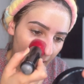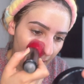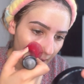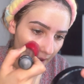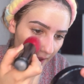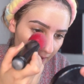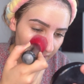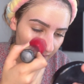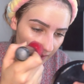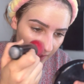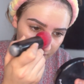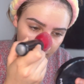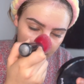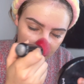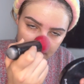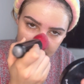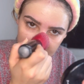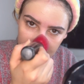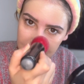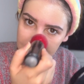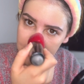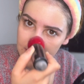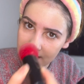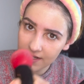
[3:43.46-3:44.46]
And this
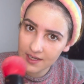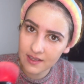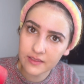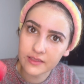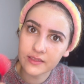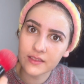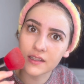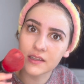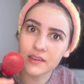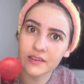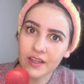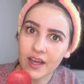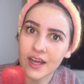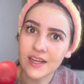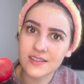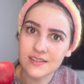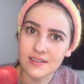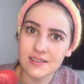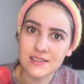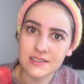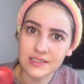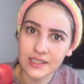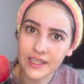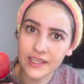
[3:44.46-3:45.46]
is like the
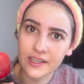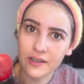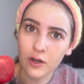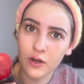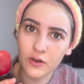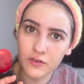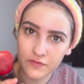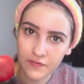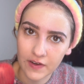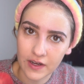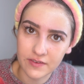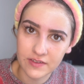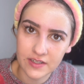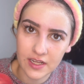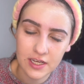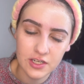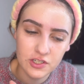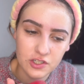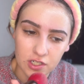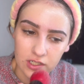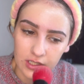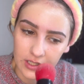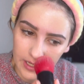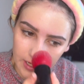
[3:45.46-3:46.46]
lightest layer of
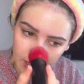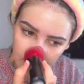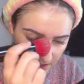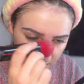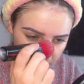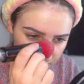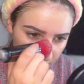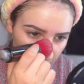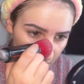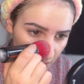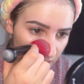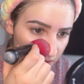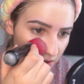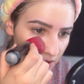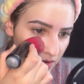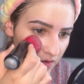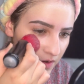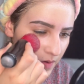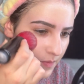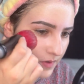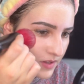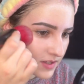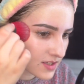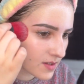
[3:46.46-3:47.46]
foundation. Like, don't go
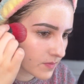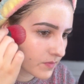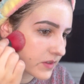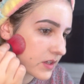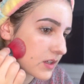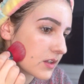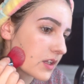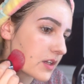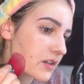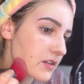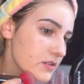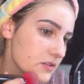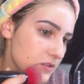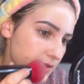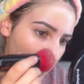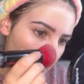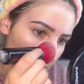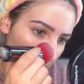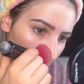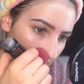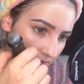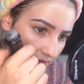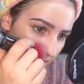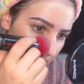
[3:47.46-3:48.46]
in with something like so
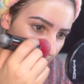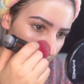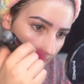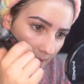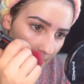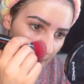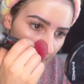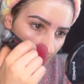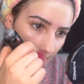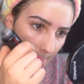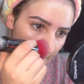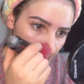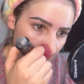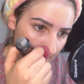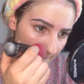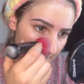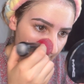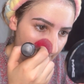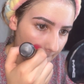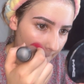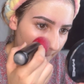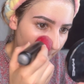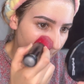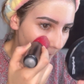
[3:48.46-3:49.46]
heavy
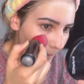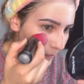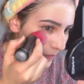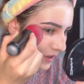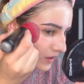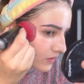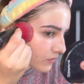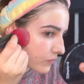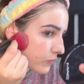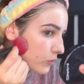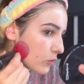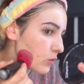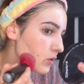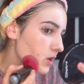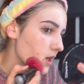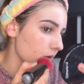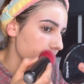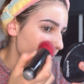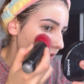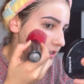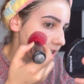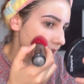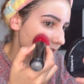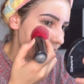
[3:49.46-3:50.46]
and full
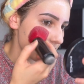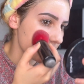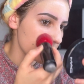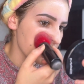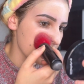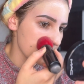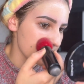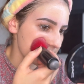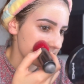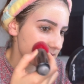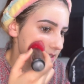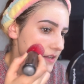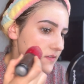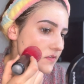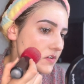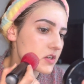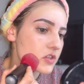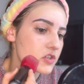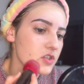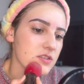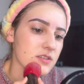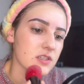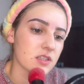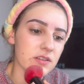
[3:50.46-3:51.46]
coverage. I think this is even
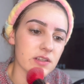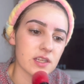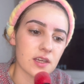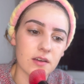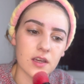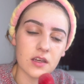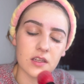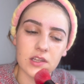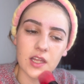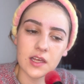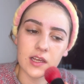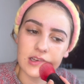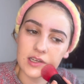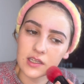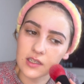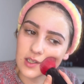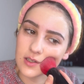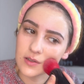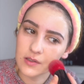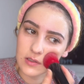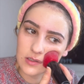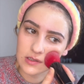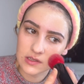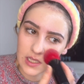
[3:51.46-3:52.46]
just like
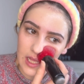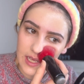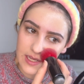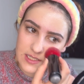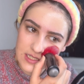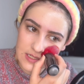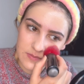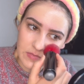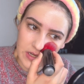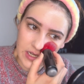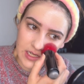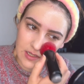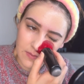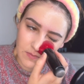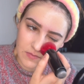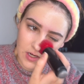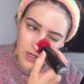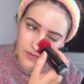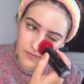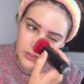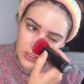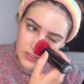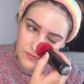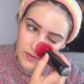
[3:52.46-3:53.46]
a light to medium
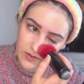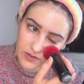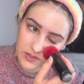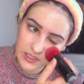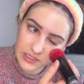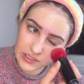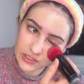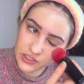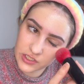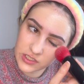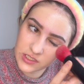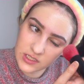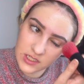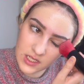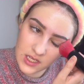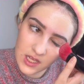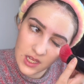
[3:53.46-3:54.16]
coverage foundation,